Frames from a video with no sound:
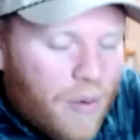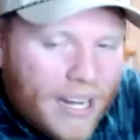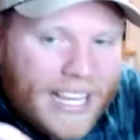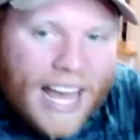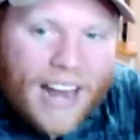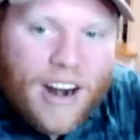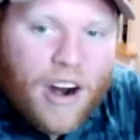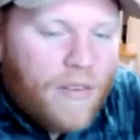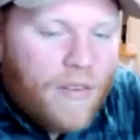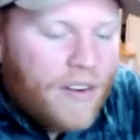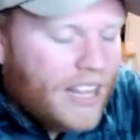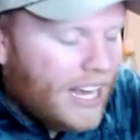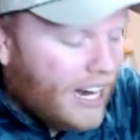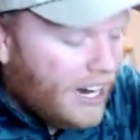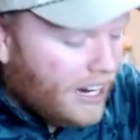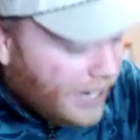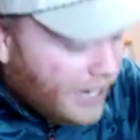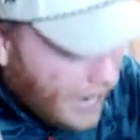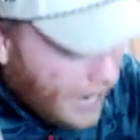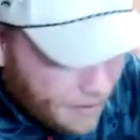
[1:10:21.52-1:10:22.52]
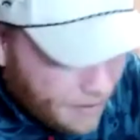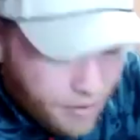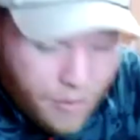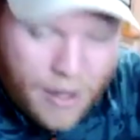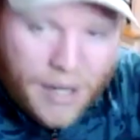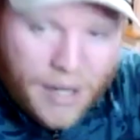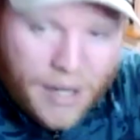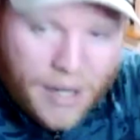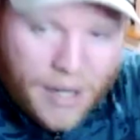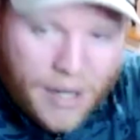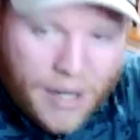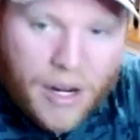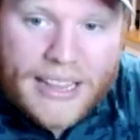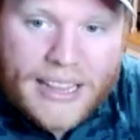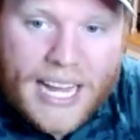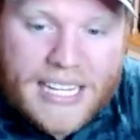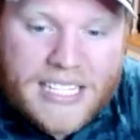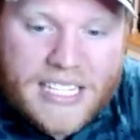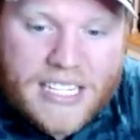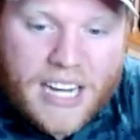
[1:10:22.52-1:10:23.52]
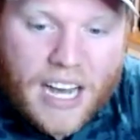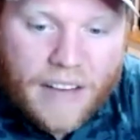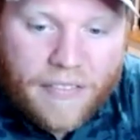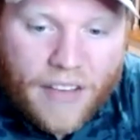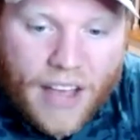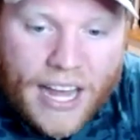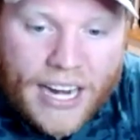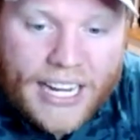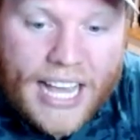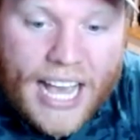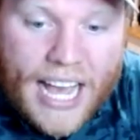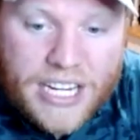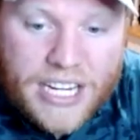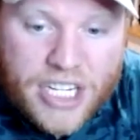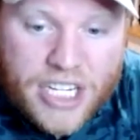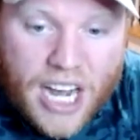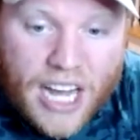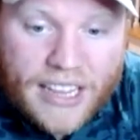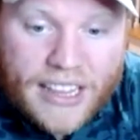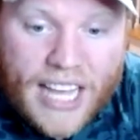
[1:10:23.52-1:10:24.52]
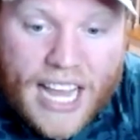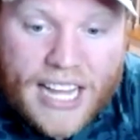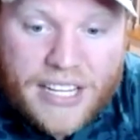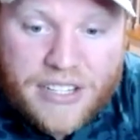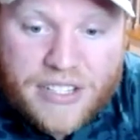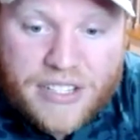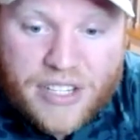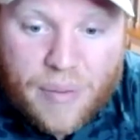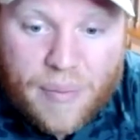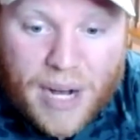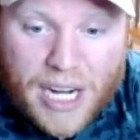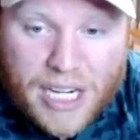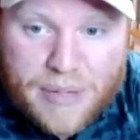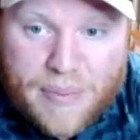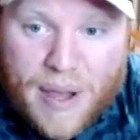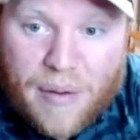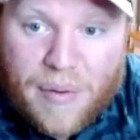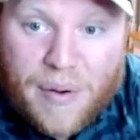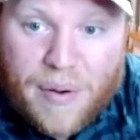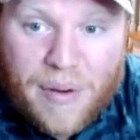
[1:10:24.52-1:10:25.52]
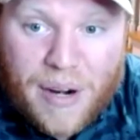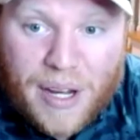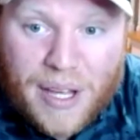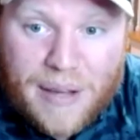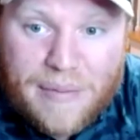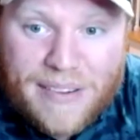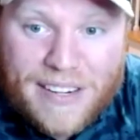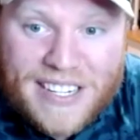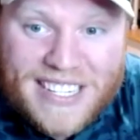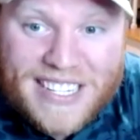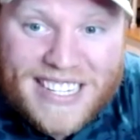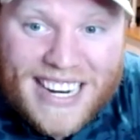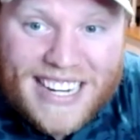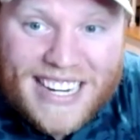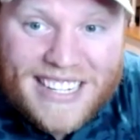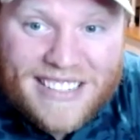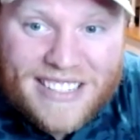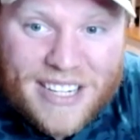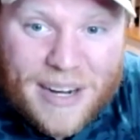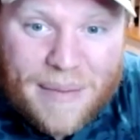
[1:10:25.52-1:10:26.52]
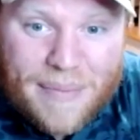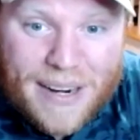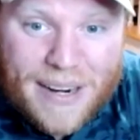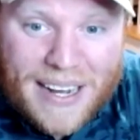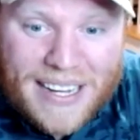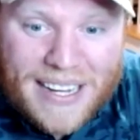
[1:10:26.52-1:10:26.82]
get over there. Everyone go get that stuff. And again, John, thank you so much, man. We really appreciate you jumping on